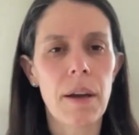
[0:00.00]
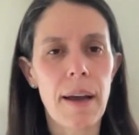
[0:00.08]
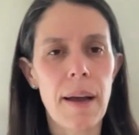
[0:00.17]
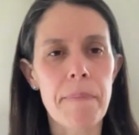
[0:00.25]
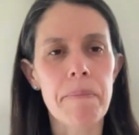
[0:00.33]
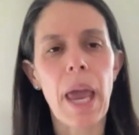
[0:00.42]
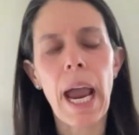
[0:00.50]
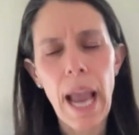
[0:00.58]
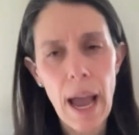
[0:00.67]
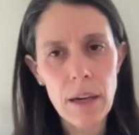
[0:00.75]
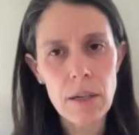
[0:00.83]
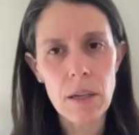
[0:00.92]

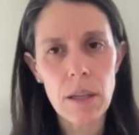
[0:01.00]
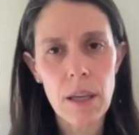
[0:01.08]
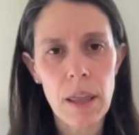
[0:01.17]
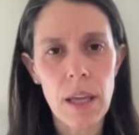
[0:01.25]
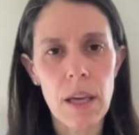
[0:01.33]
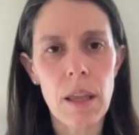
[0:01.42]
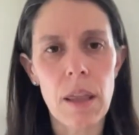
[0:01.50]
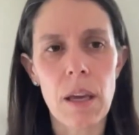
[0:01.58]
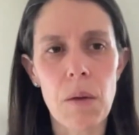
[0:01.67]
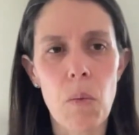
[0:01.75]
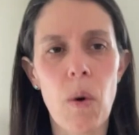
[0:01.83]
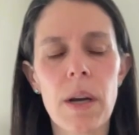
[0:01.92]
I actually think
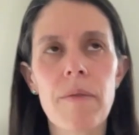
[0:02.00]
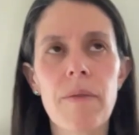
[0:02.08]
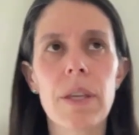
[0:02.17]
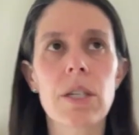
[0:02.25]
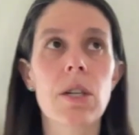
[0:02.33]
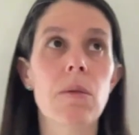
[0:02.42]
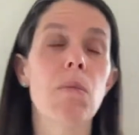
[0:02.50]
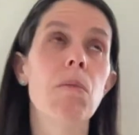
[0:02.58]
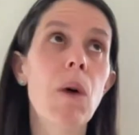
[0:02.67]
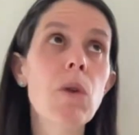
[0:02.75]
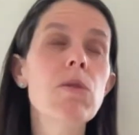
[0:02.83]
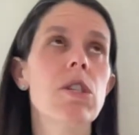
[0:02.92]
that one of the
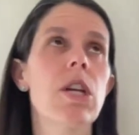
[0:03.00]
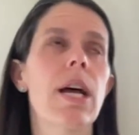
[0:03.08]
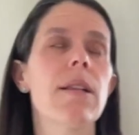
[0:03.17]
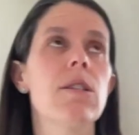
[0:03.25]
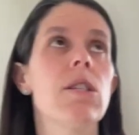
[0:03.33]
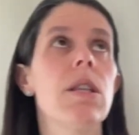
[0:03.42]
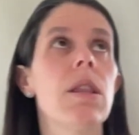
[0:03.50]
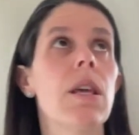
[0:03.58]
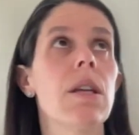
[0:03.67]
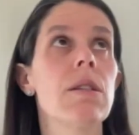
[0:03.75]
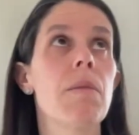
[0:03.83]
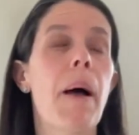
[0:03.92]
most challenging
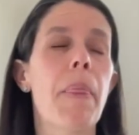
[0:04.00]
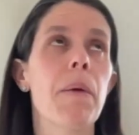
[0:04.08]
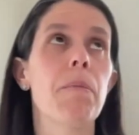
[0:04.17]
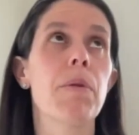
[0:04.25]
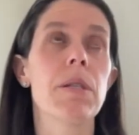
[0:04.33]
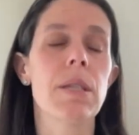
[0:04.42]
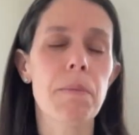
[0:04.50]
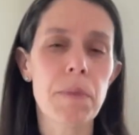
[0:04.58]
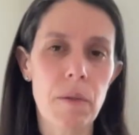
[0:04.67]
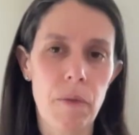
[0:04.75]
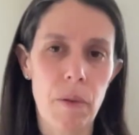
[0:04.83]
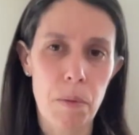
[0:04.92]
things about the
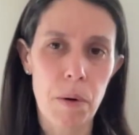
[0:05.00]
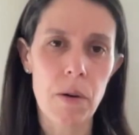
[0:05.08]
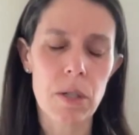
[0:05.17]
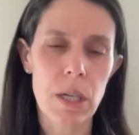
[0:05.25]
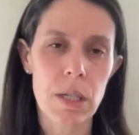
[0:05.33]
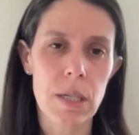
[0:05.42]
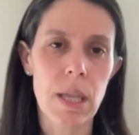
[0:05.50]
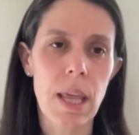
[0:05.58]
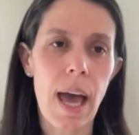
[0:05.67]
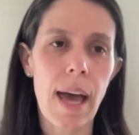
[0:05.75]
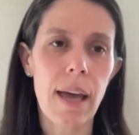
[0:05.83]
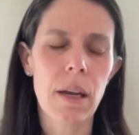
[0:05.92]
presumptive approach is
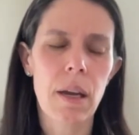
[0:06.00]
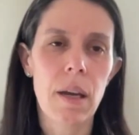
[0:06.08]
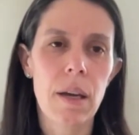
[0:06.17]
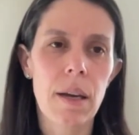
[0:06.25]
that